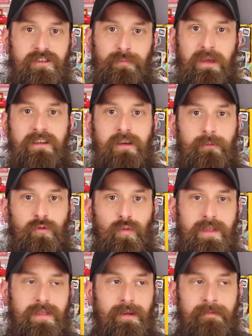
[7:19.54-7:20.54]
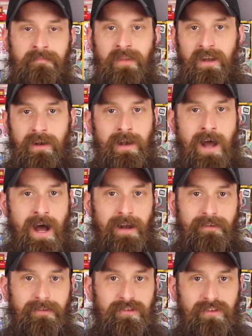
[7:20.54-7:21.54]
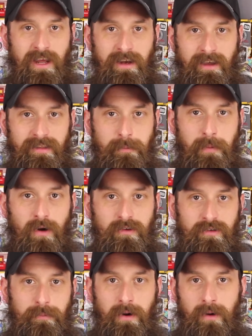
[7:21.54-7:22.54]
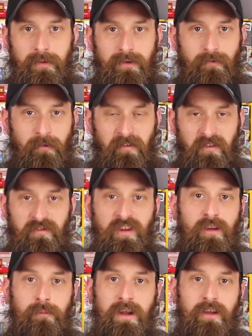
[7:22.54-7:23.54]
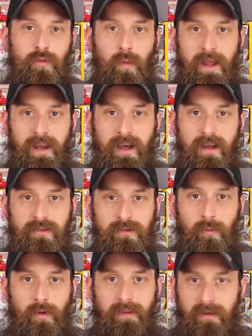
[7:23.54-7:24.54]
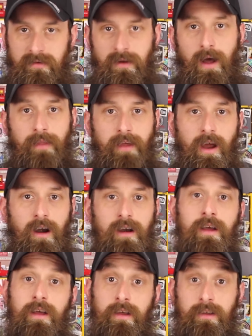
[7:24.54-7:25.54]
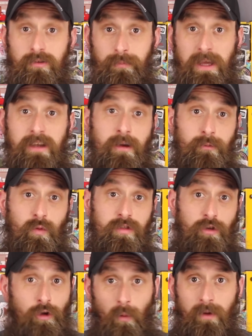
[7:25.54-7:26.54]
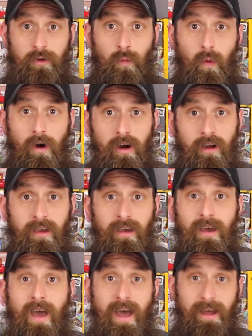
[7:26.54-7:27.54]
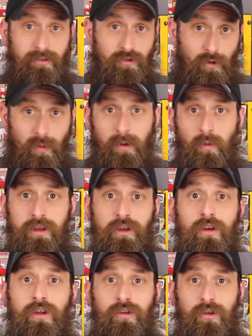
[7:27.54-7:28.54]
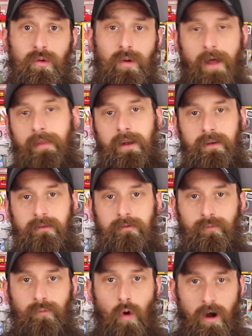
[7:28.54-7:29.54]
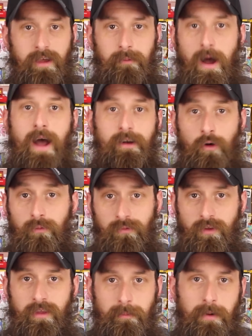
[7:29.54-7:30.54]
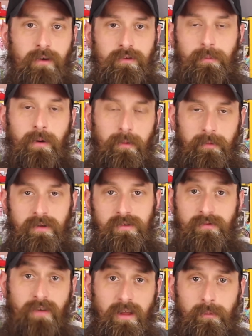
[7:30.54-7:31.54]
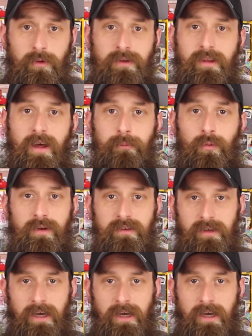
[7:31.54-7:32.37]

Speed comes with not standing at the parts department for 15 minutes waiting on someone that's not there. Speed comes with going to work, doing what you can do, and then walking by, and hopefully the parts department is available at that point in